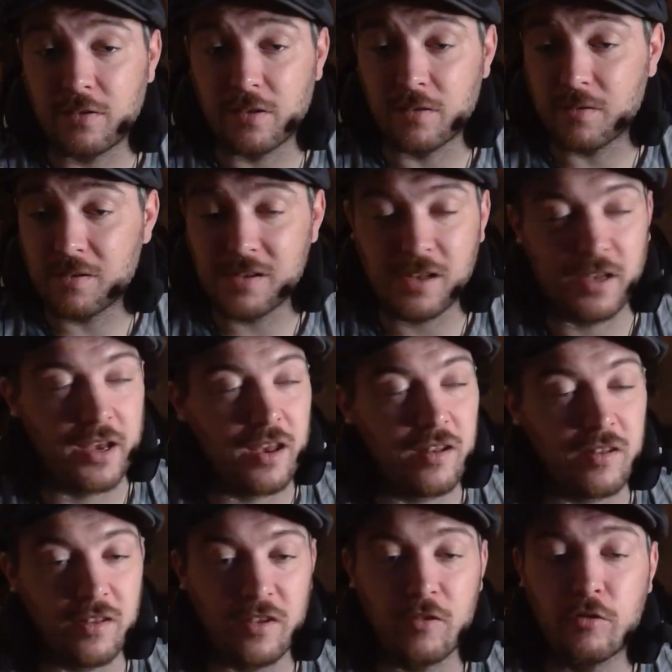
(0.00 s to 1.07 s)
That, like,
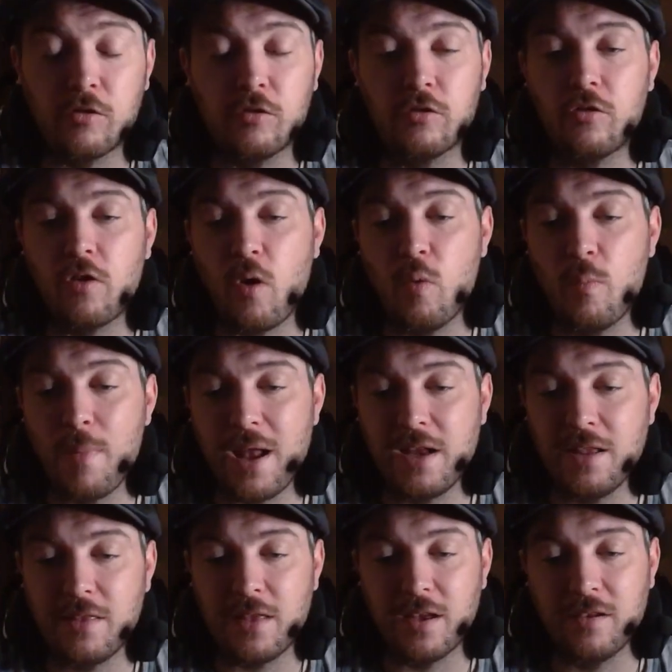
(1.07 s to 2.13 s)
there's so many
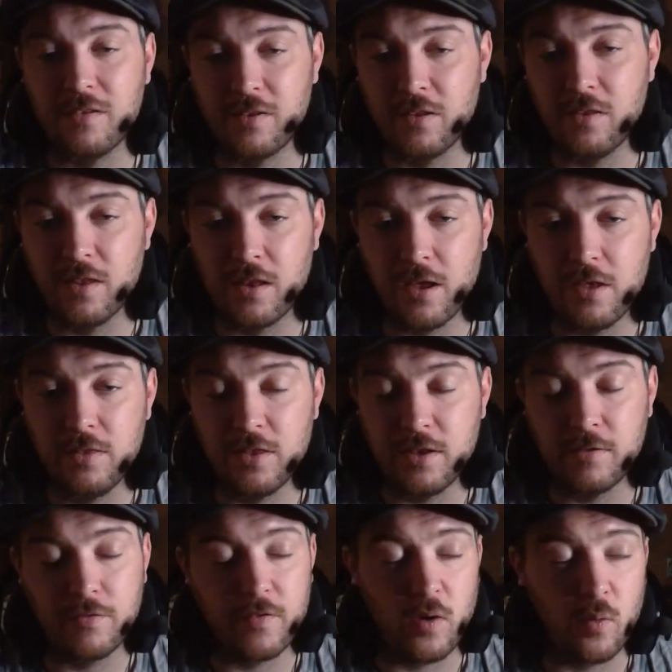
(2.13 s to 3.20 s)
things in
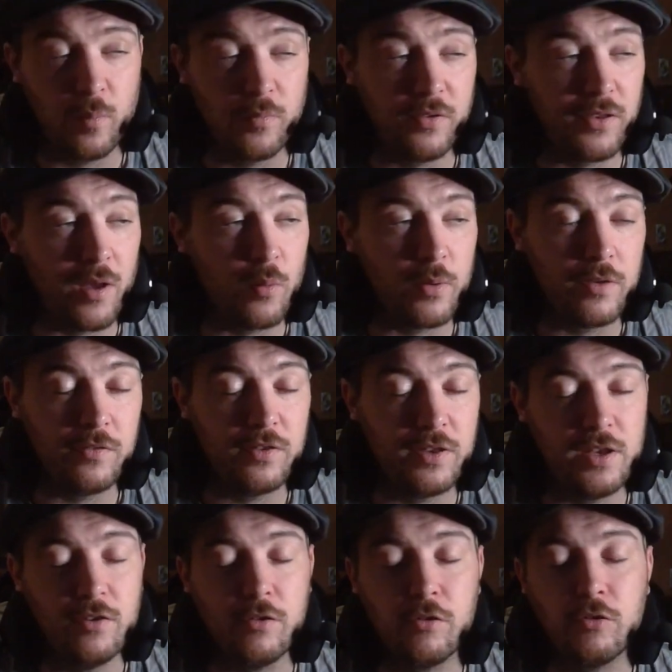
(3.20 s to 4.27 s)
these films that we've
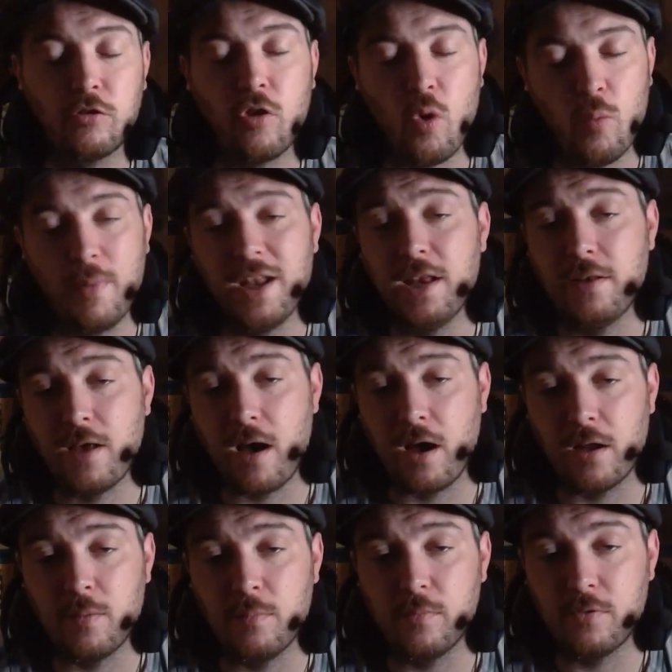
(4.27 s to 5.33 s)
seen so many
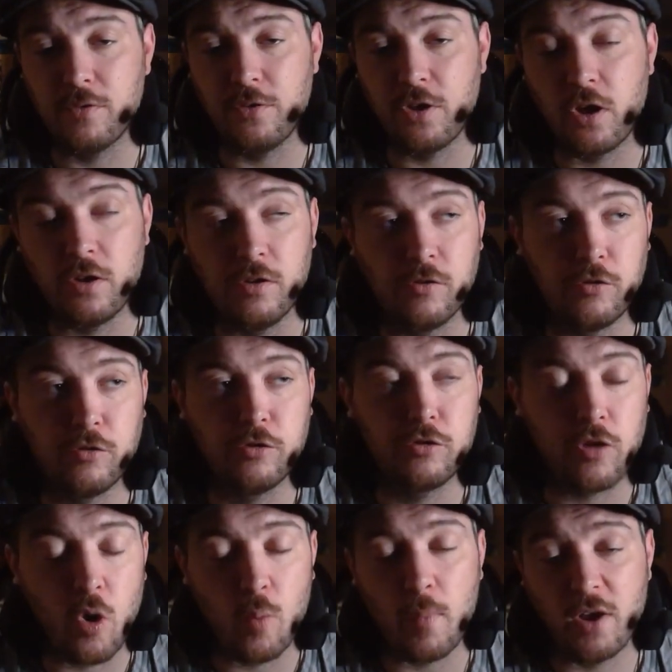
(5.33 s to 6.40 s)
times done
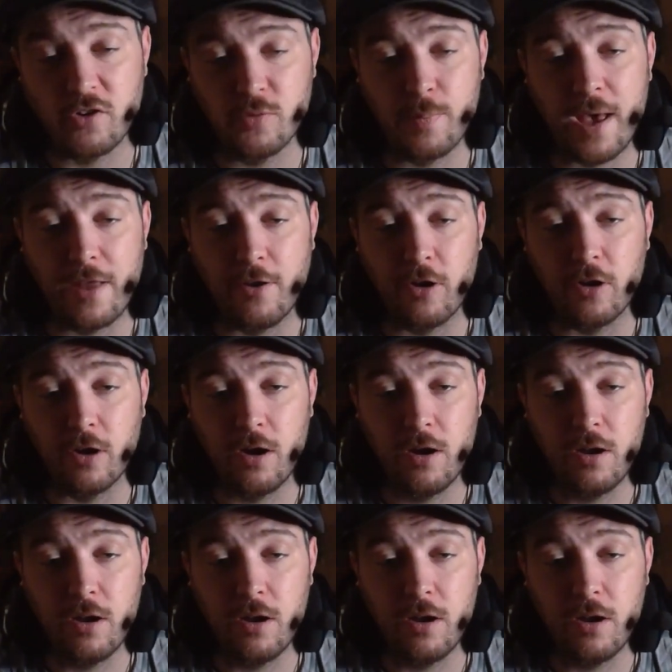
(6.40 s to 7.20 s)
so much better.